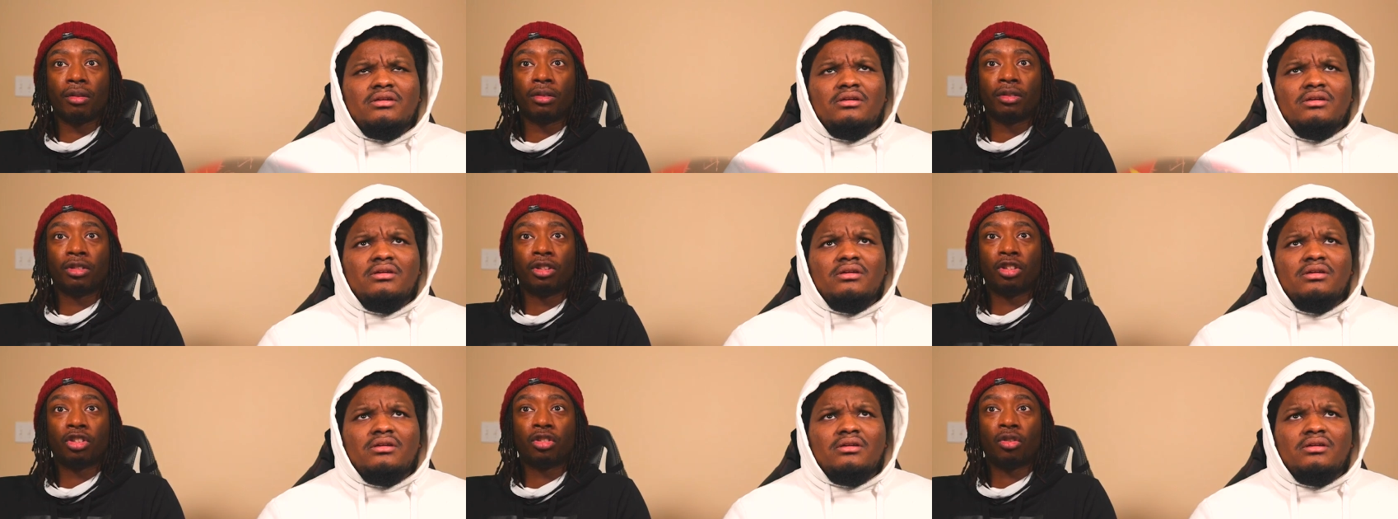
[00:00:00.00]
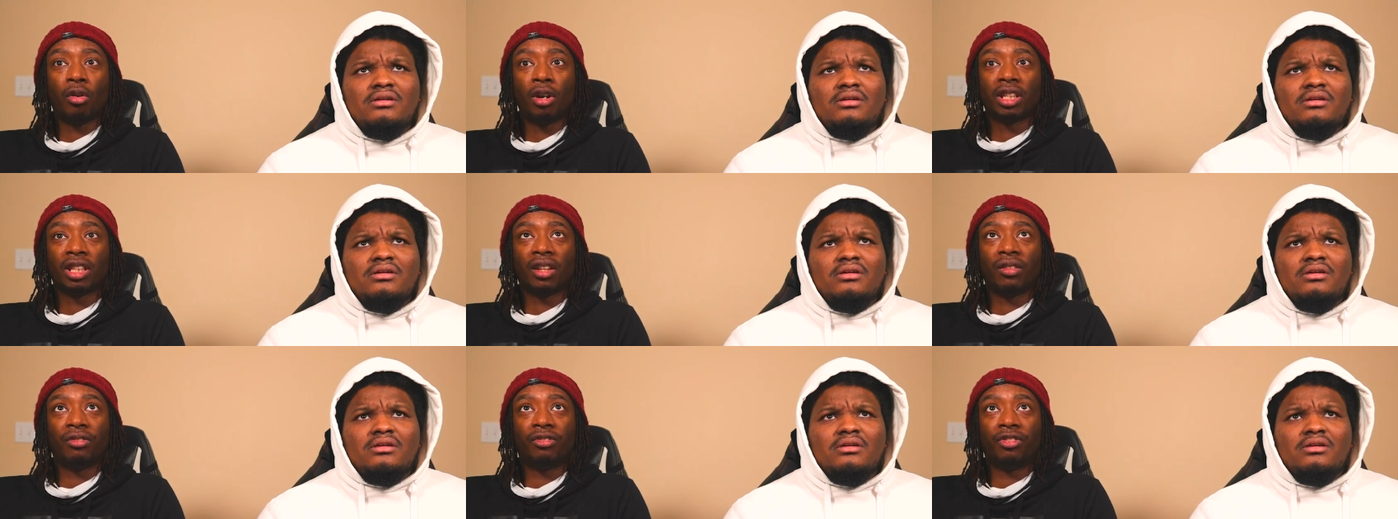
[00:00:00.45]

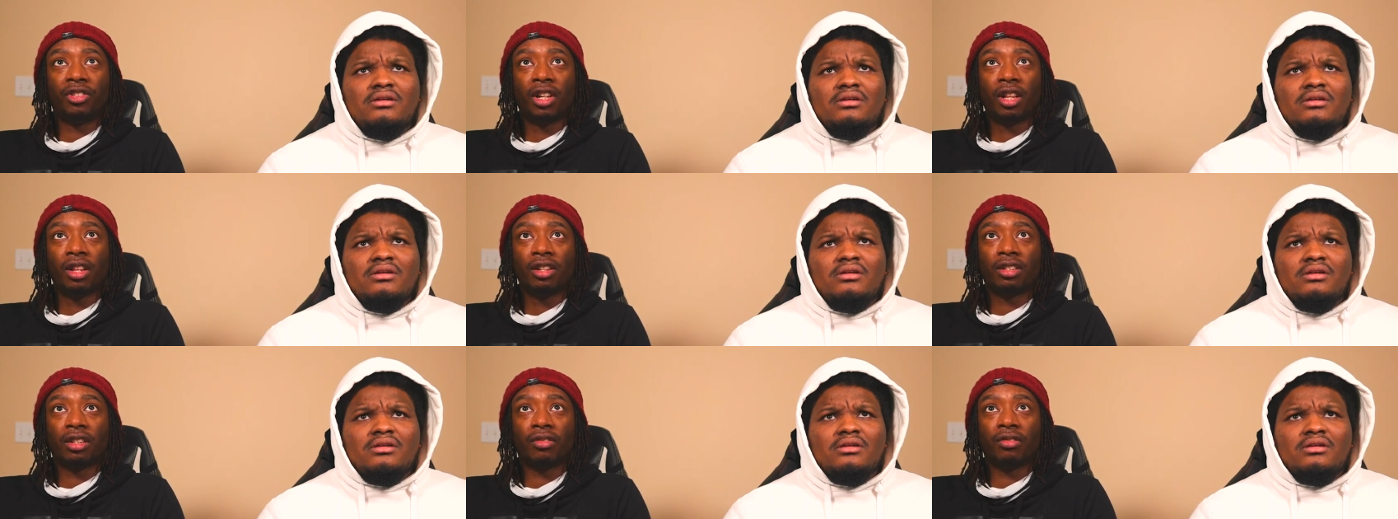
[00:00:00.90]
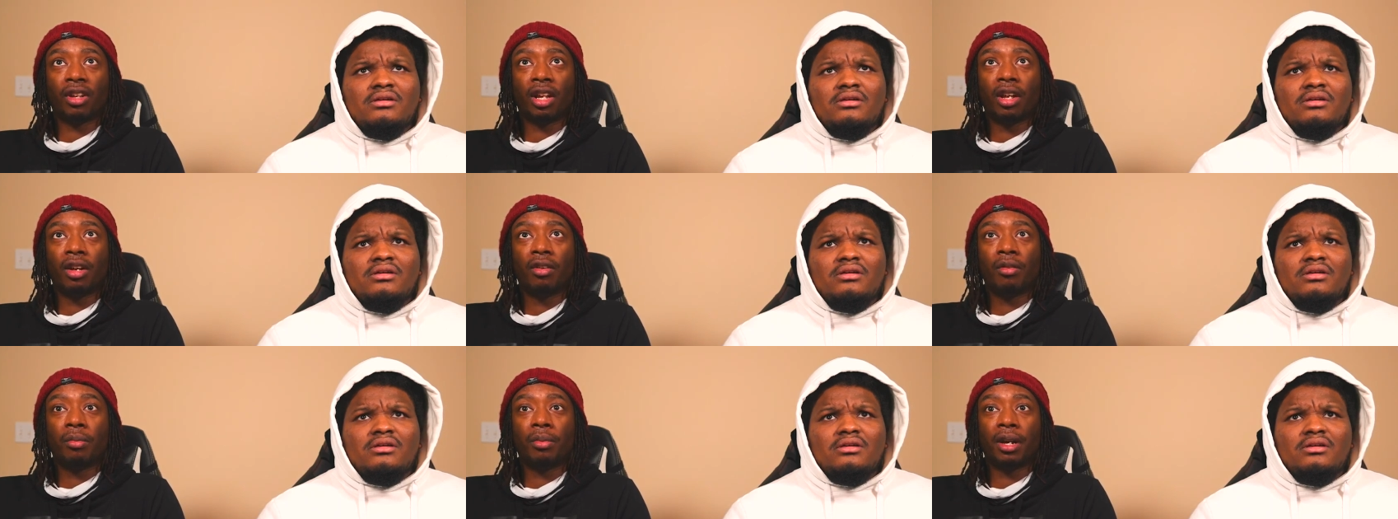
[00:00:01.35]
Speaker 1: Destroyed the village of
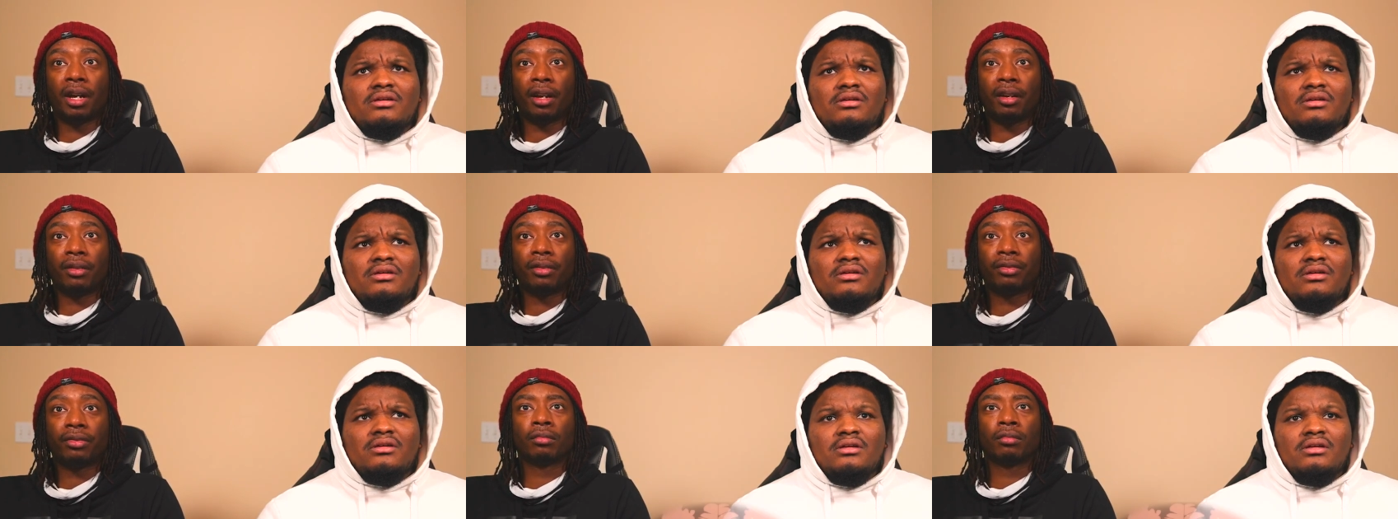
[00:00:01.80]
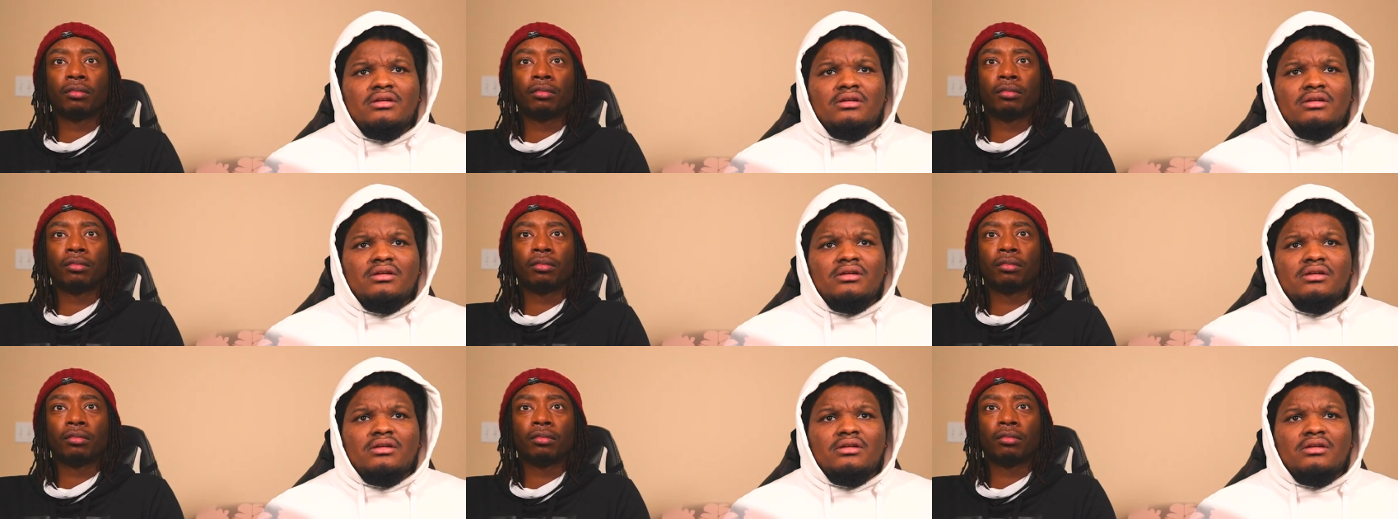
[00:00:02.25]
Elbaf.